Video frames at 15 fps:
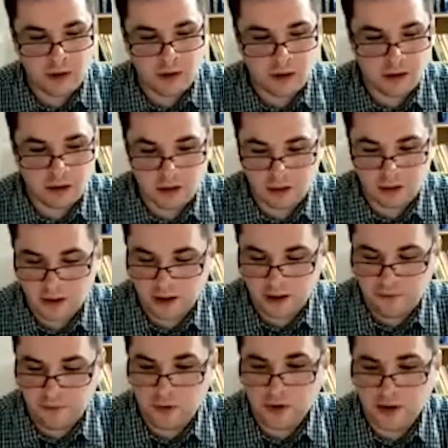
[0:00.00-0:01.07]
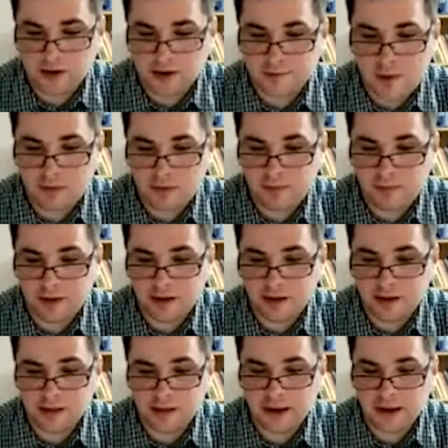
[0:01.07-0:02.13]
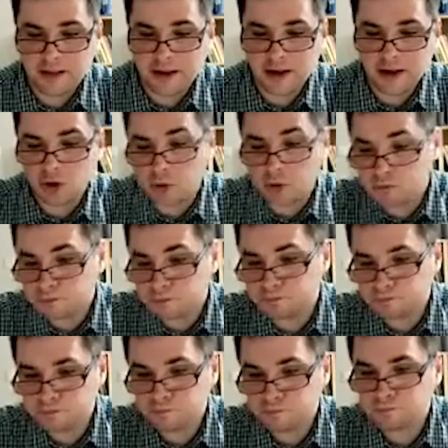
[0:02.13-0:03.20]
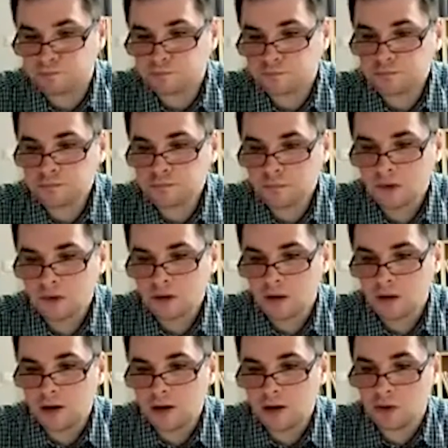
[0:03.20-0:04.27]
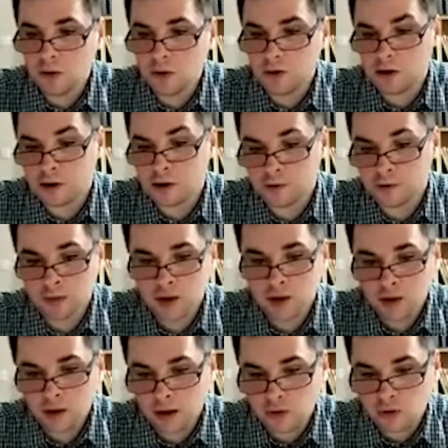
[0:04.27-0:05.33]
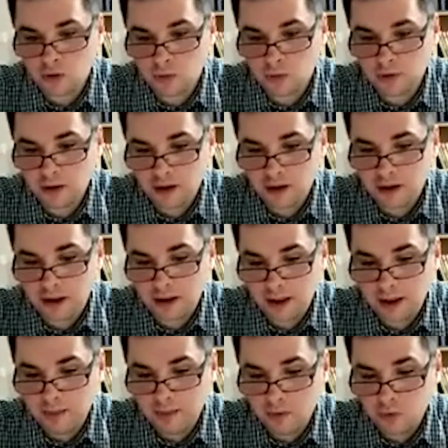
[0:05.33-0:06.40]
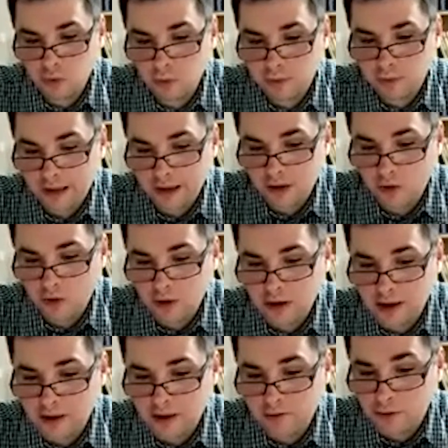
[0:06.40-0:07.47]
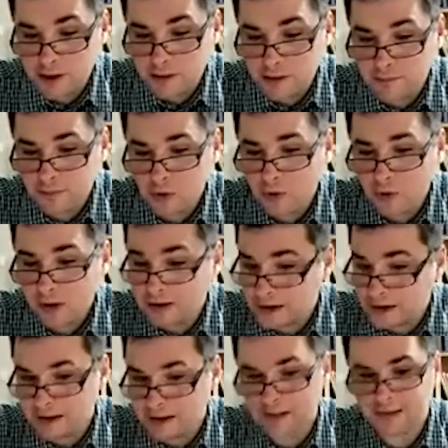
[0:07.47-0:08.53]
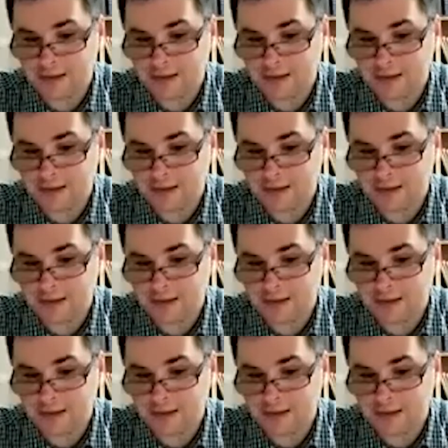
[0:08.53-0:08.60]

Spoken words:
Therefore, Kasparov played knight h2 in order to be able to play queen f3 when needed.